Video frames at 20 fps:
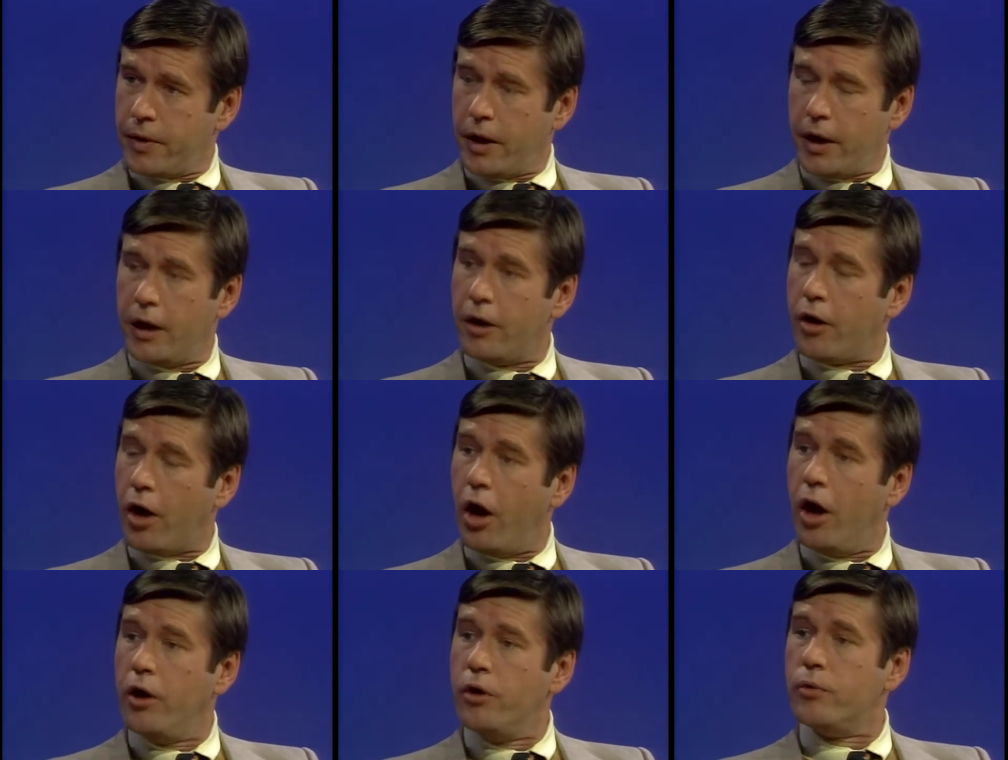
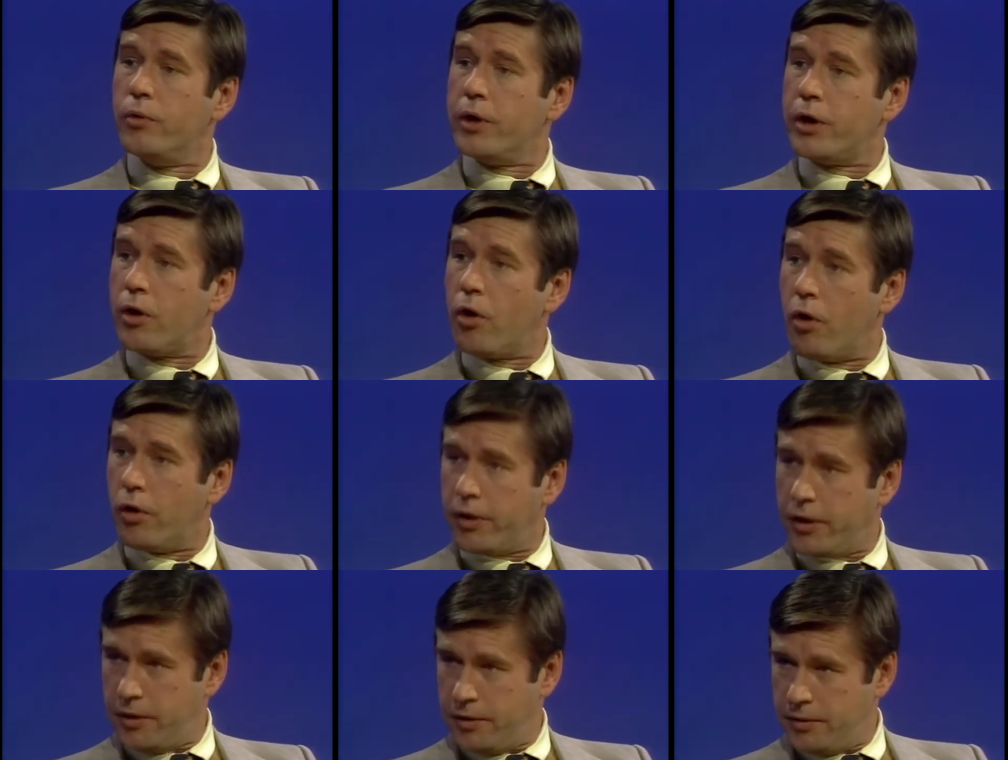and
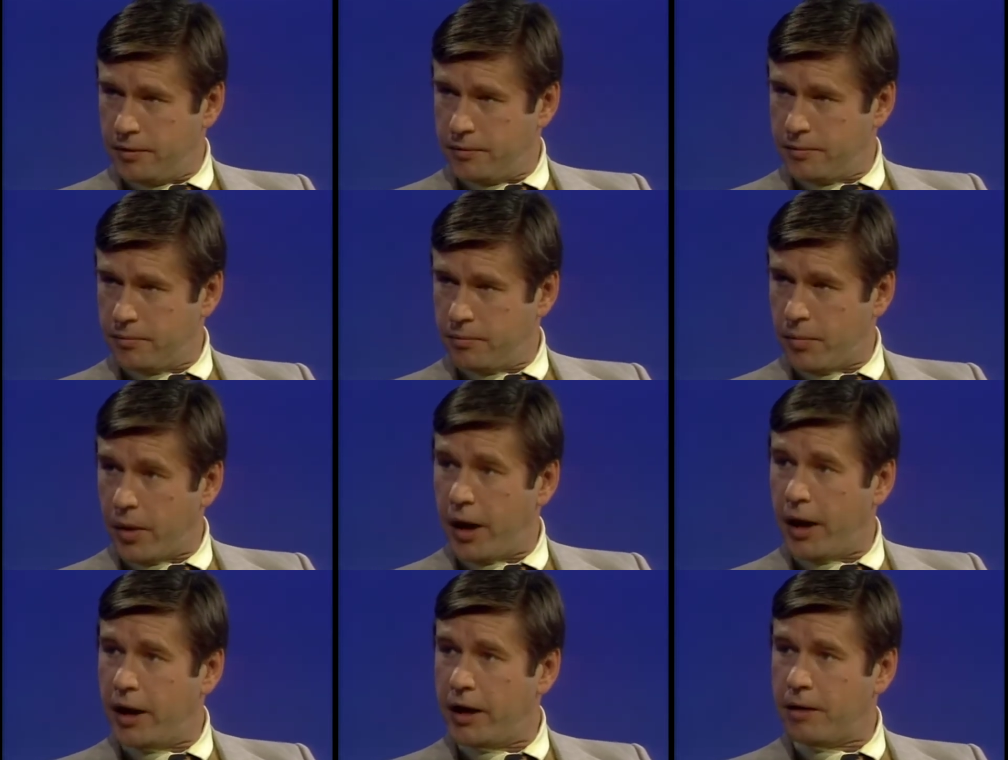unrecorded
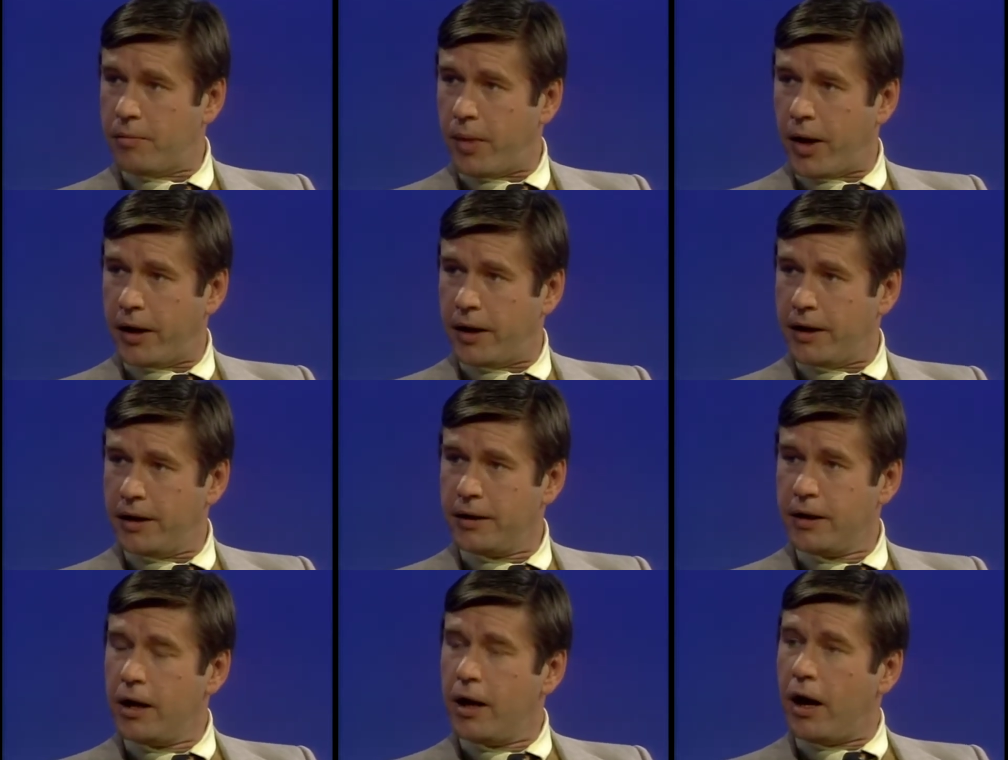by
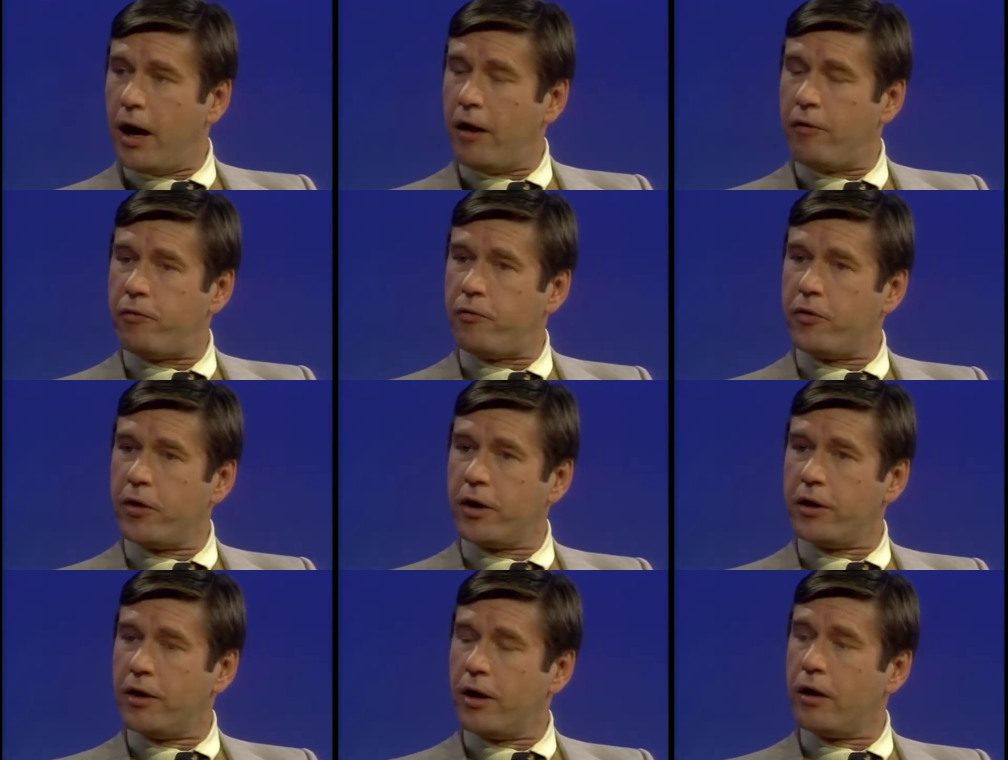anybody, a
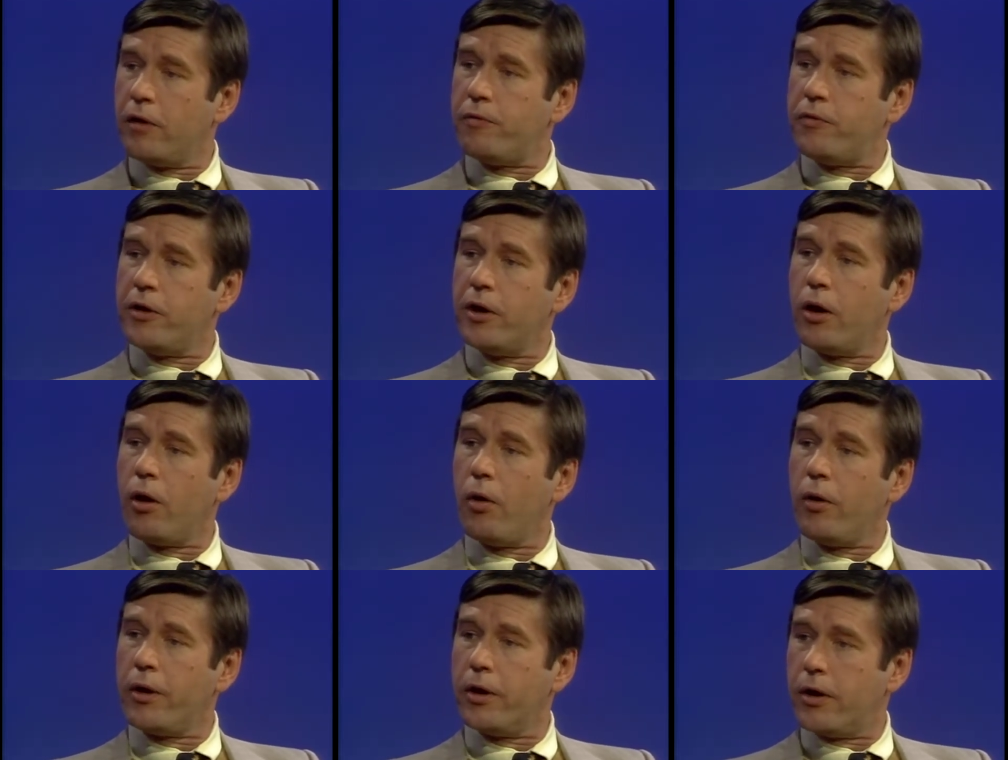Philadelphia
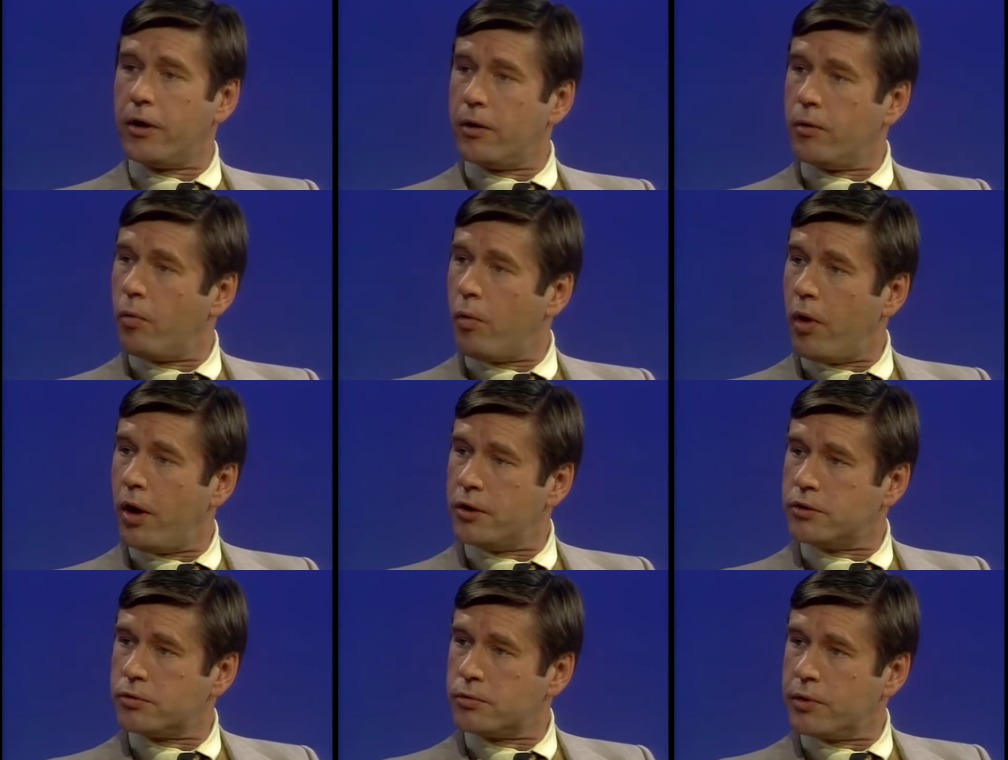lawyer
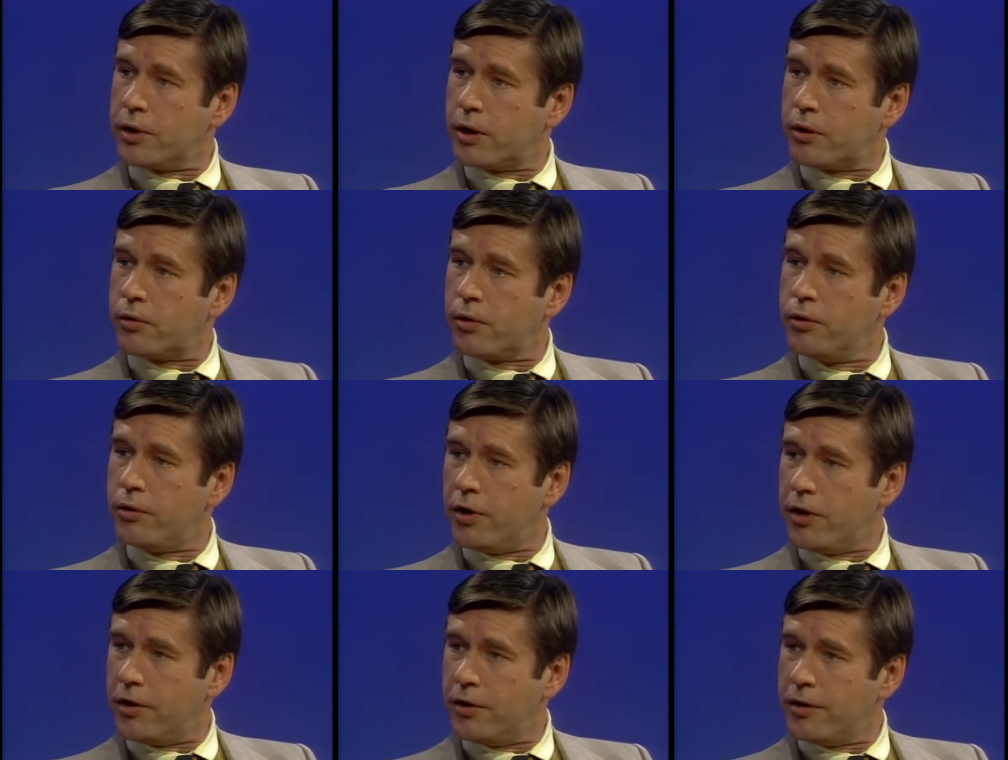was
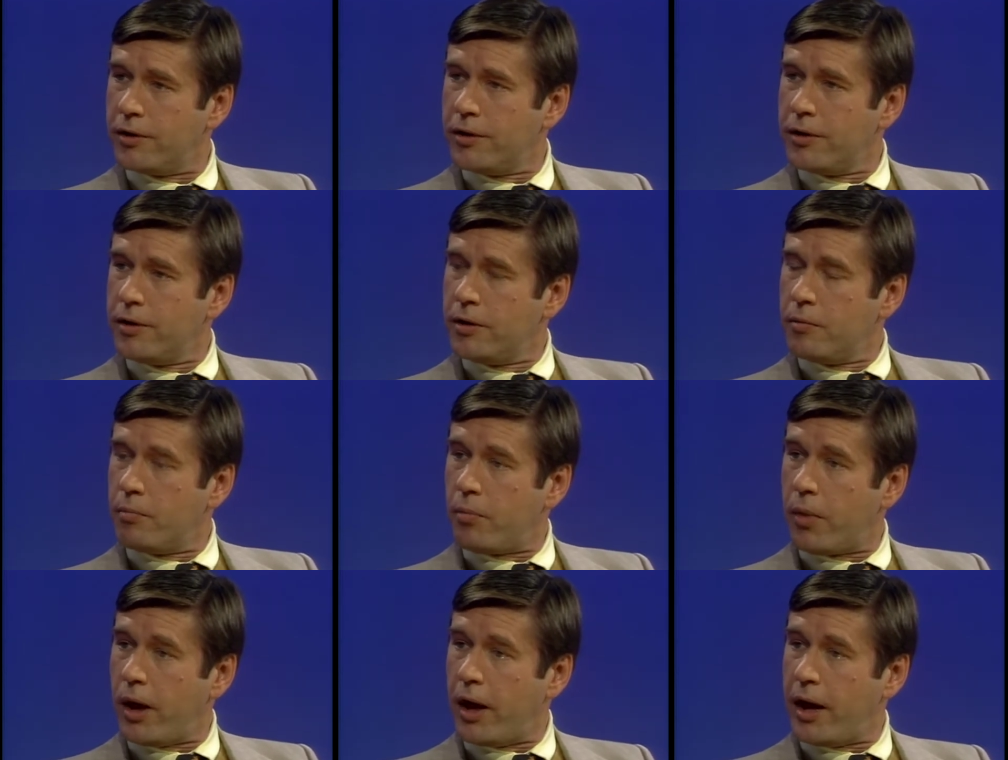recruited
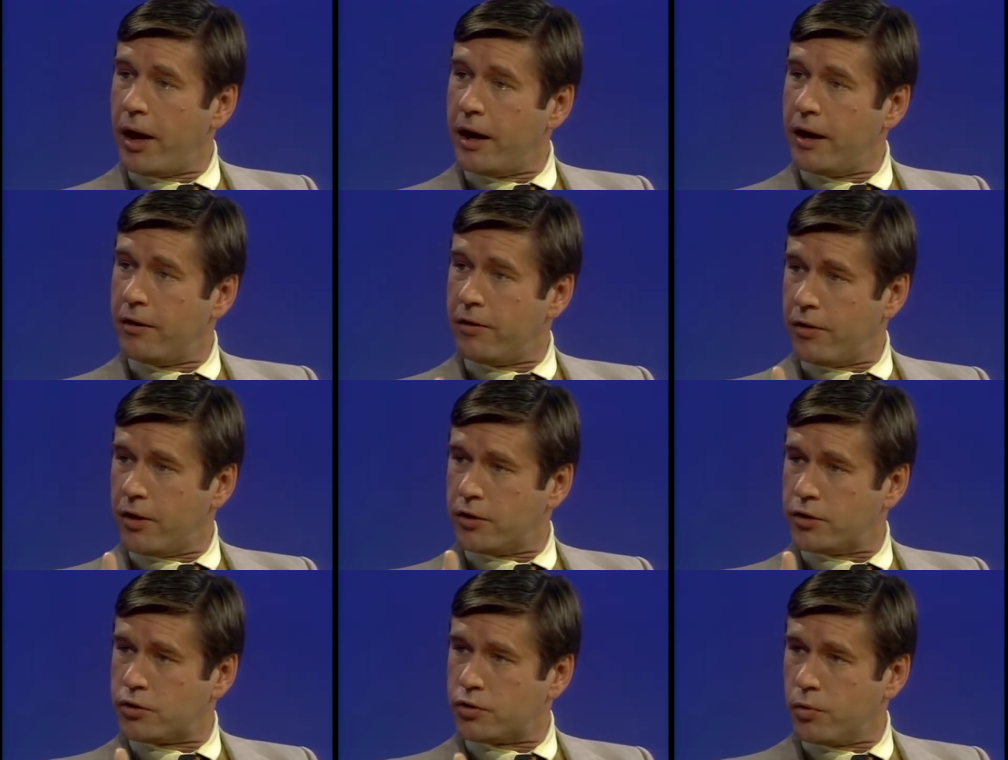by
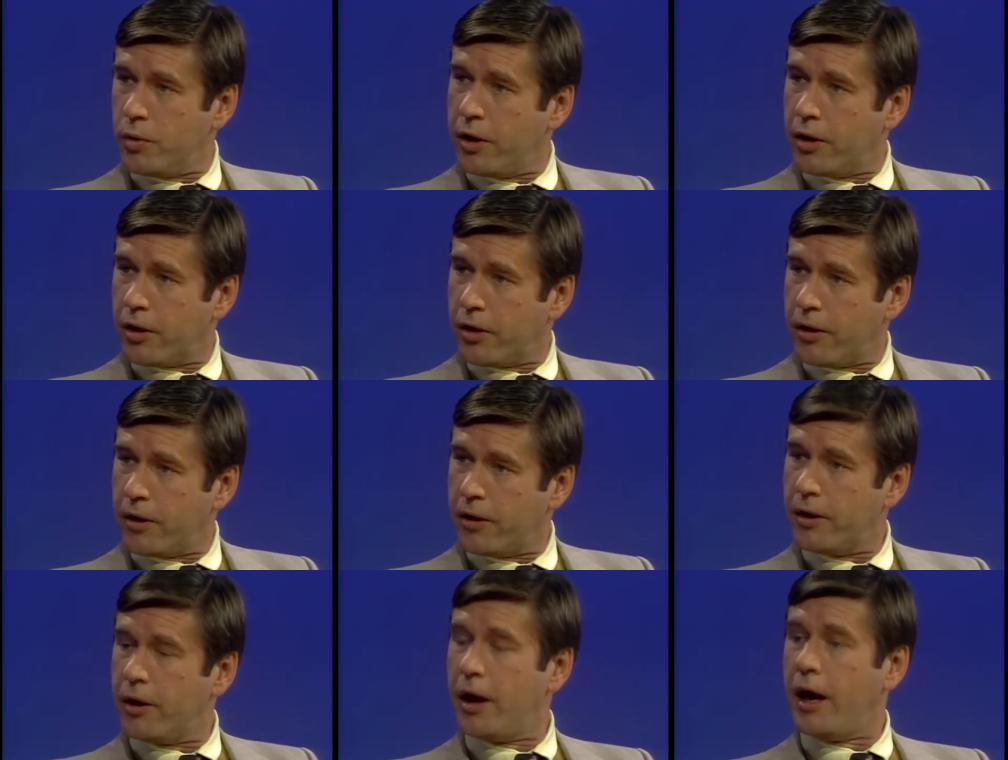the
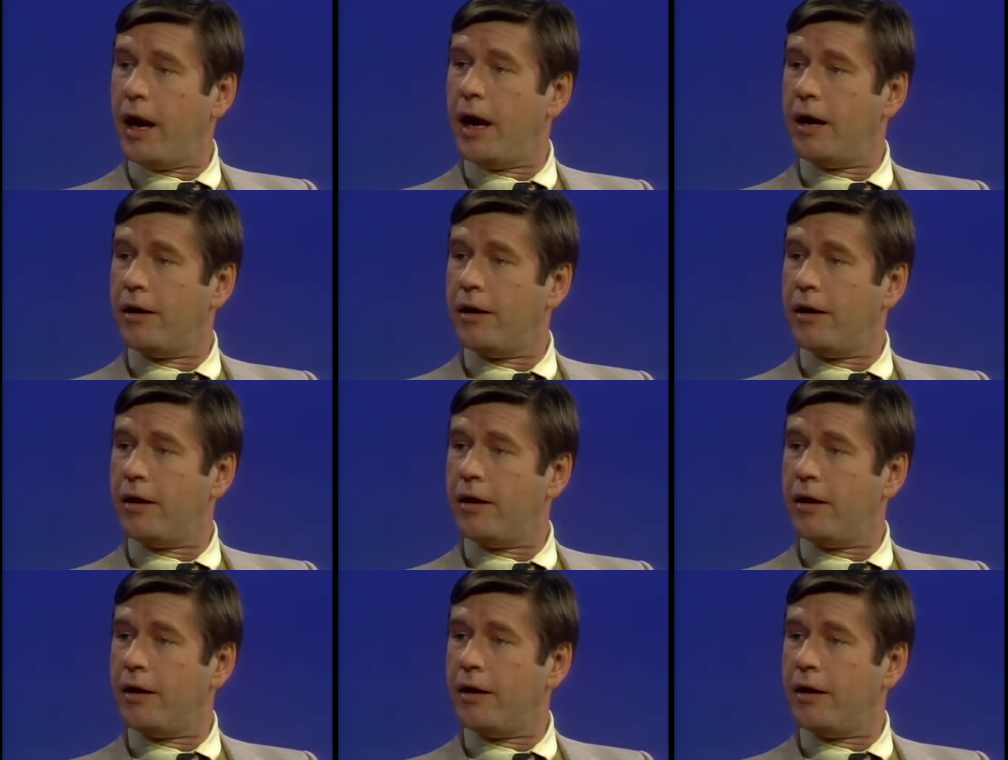swindler mm -hmm.